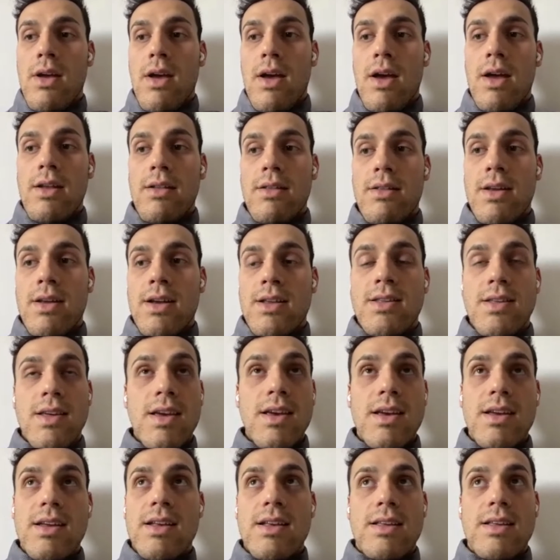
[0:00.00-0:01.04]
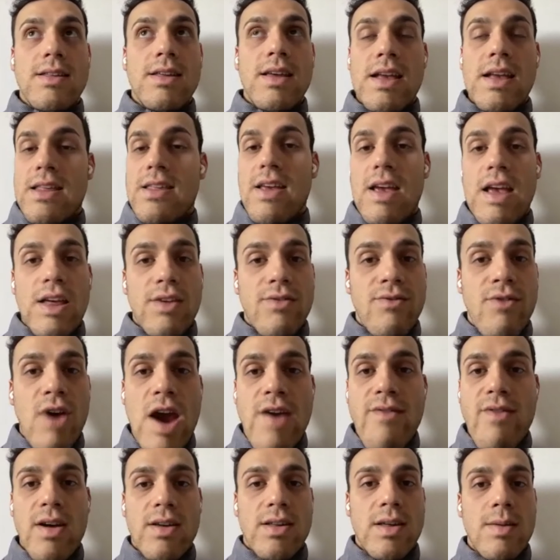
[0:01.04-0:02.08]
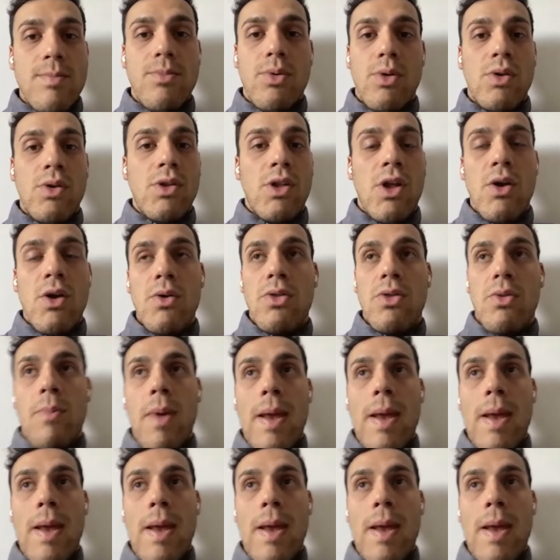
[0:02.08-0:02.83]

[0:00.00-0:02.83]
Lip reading: And that's it. It's very, very simple.